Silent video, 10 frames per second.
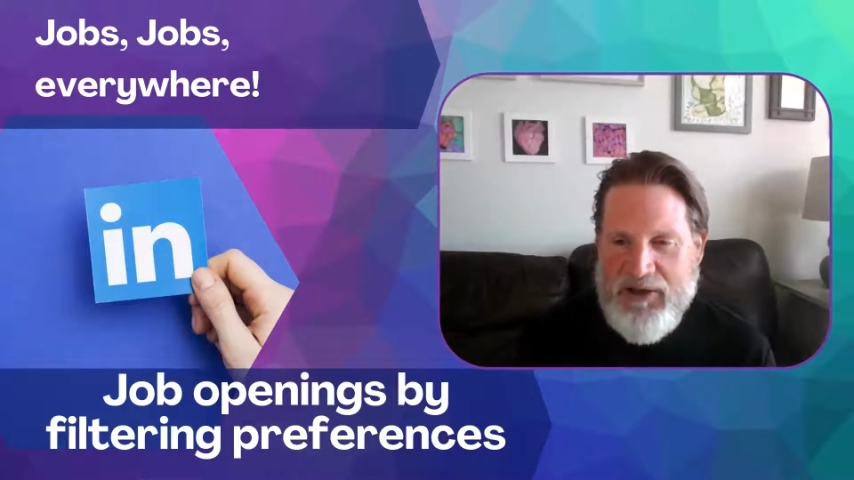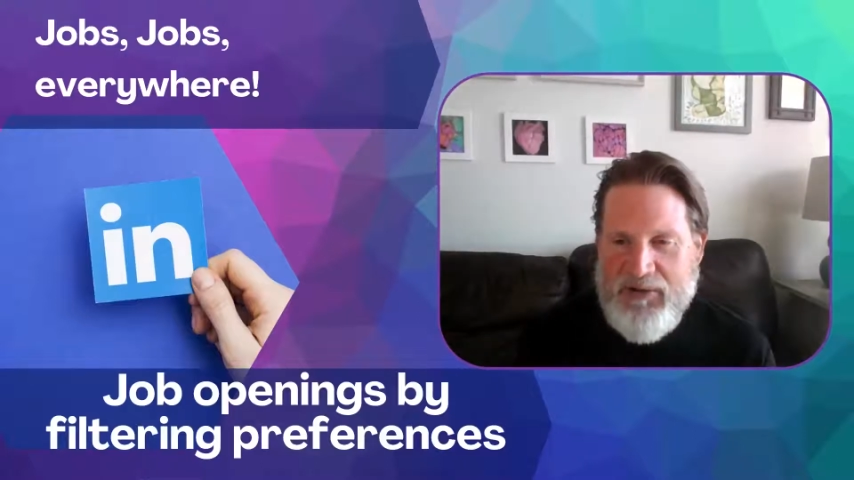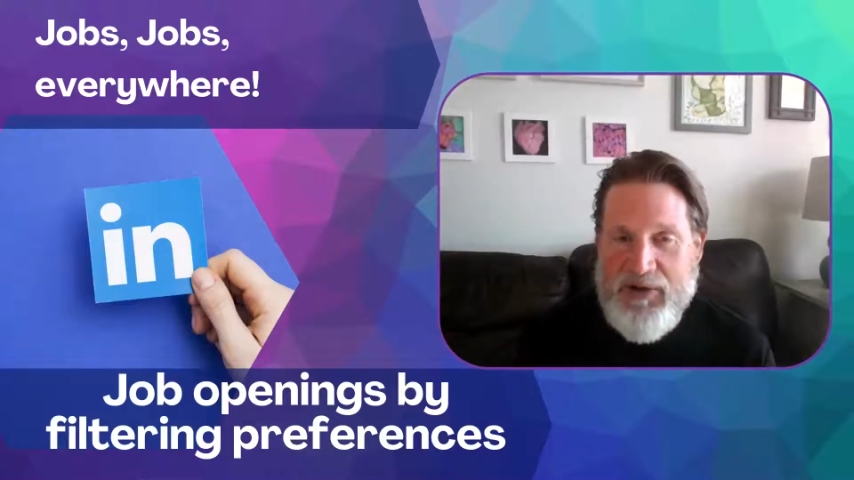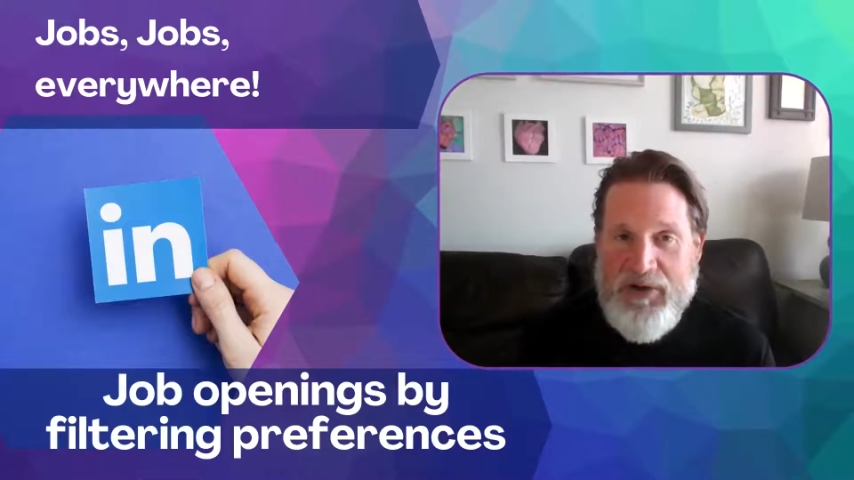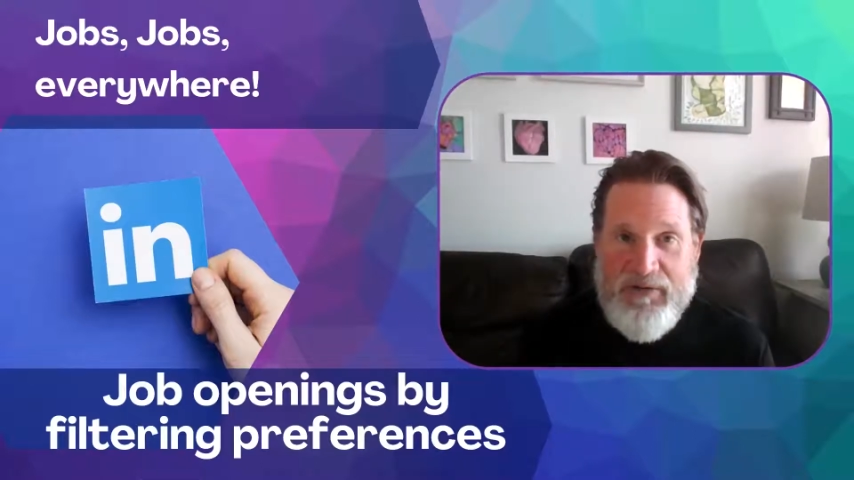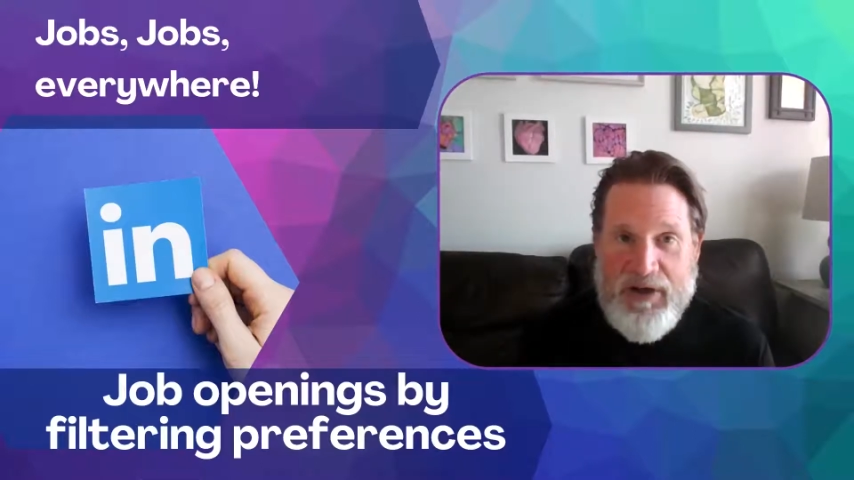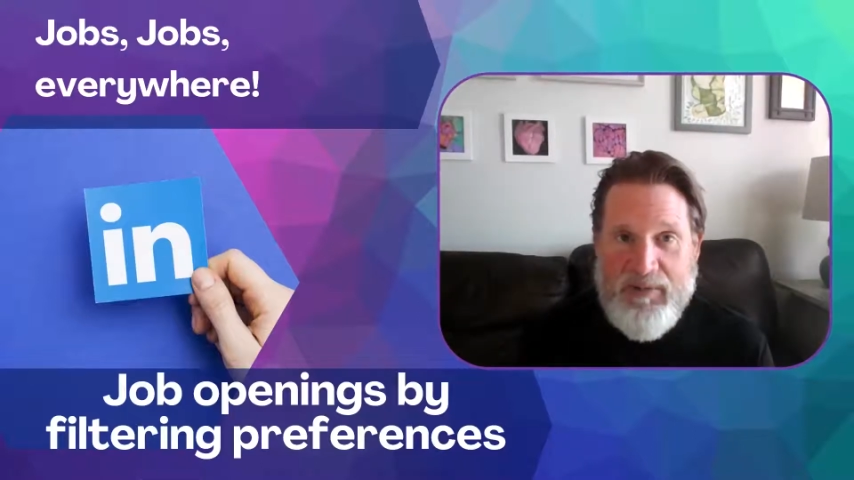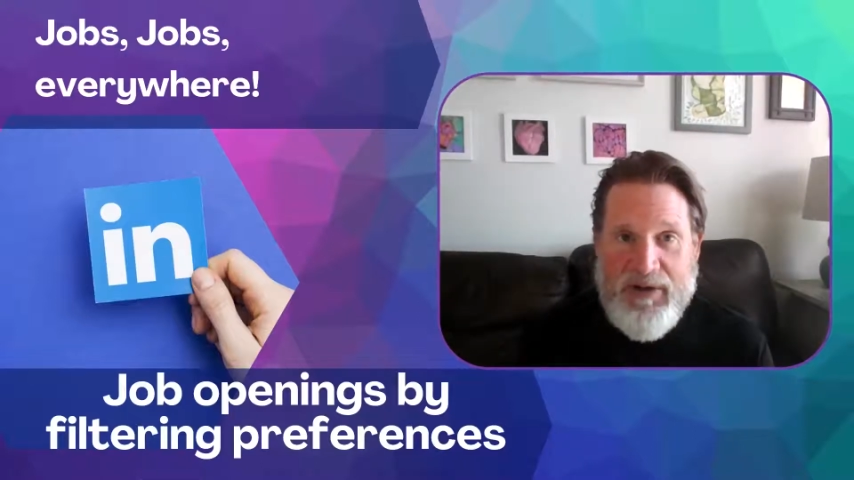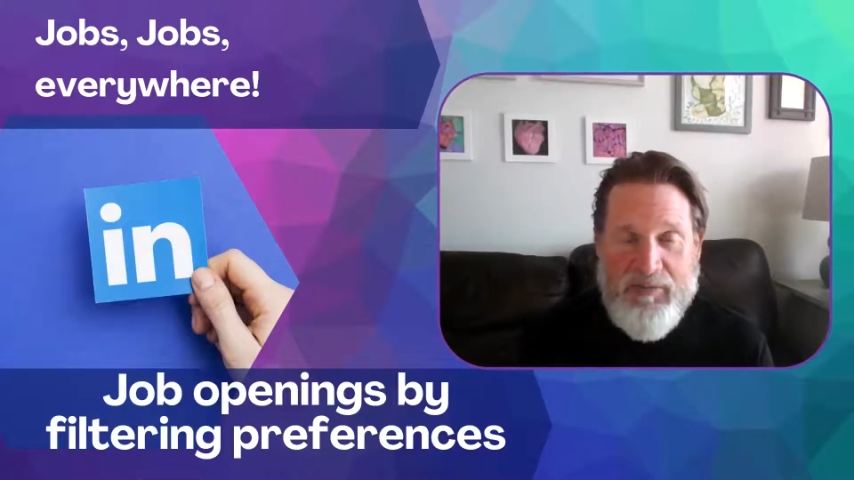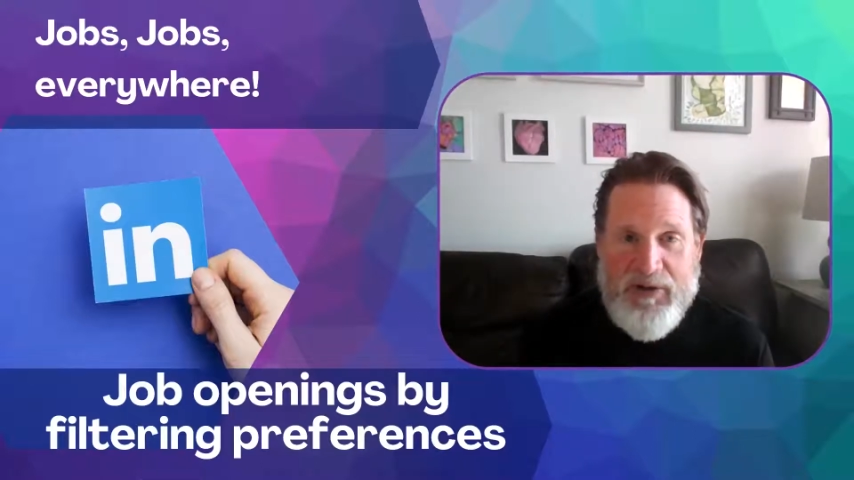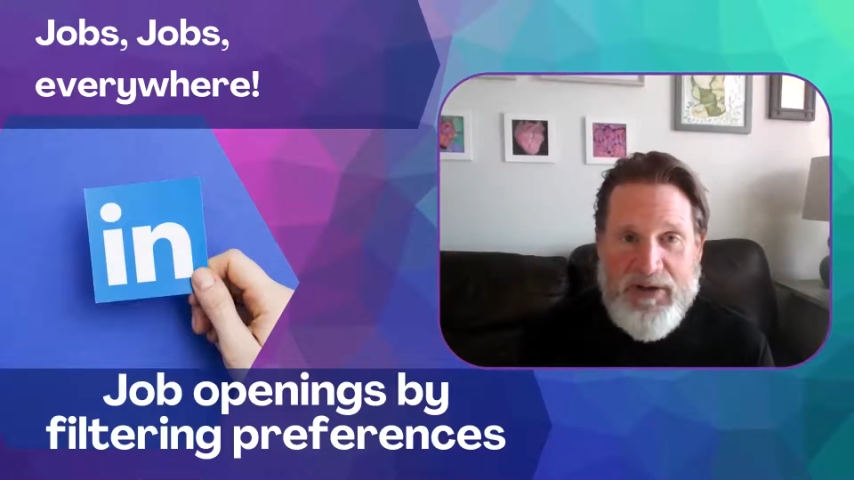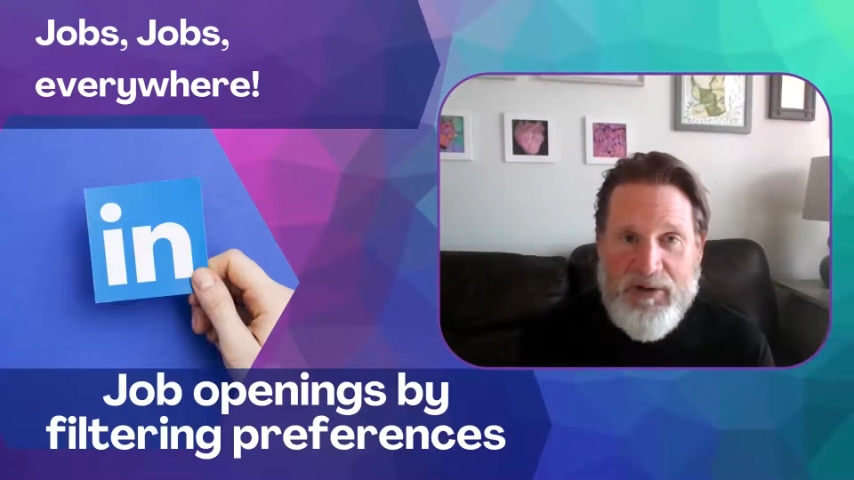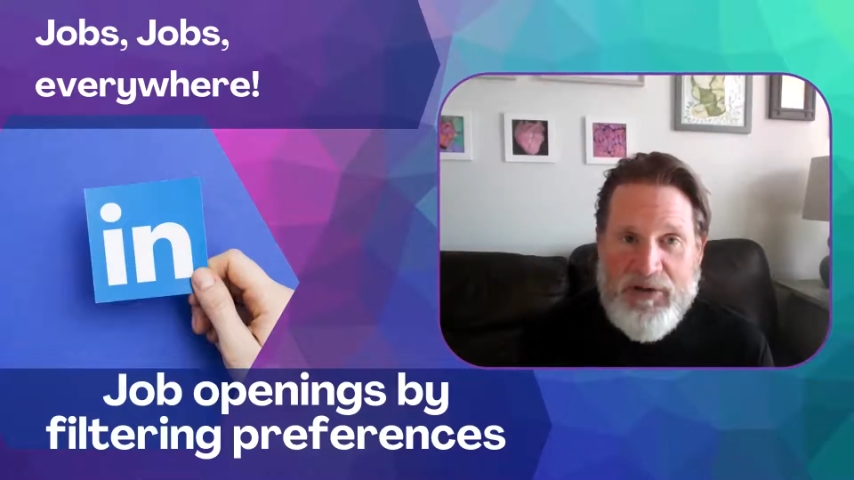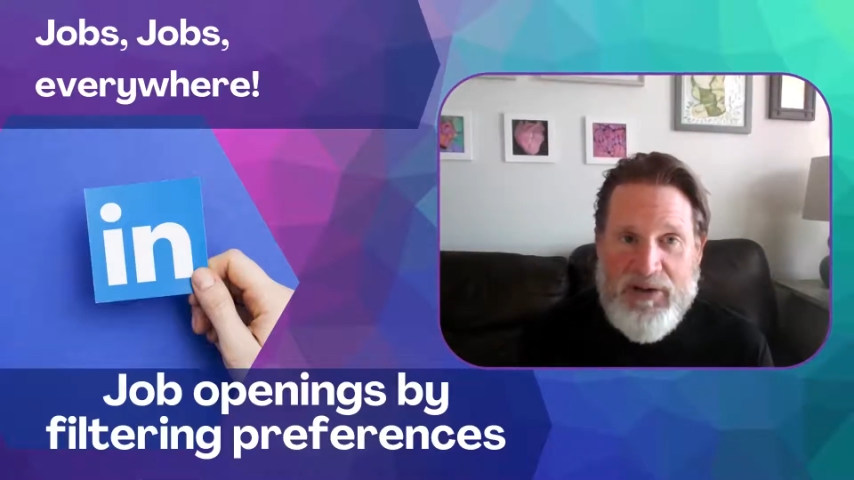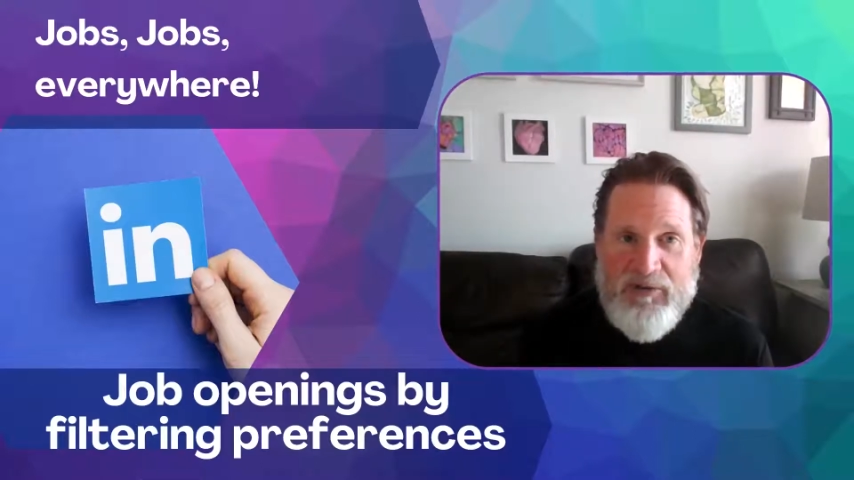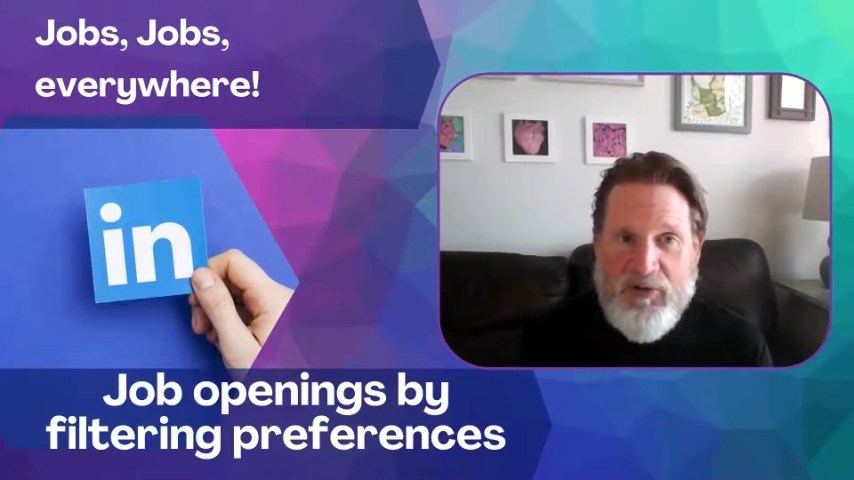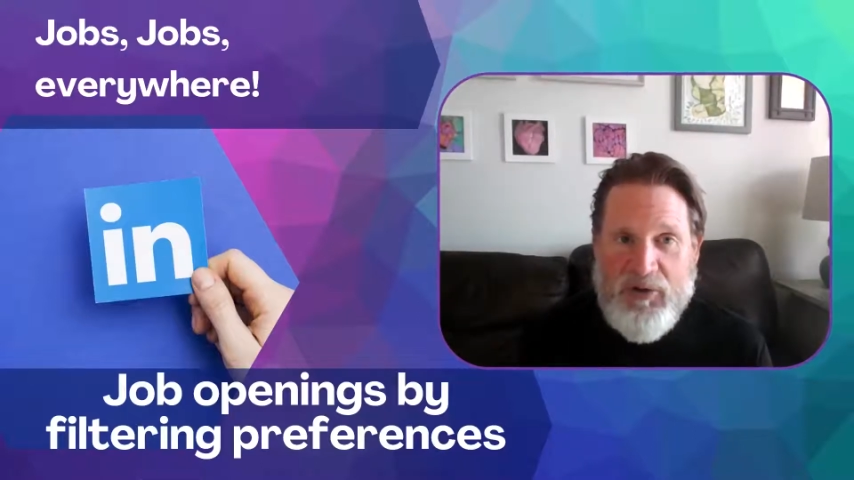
in career development when they're looking for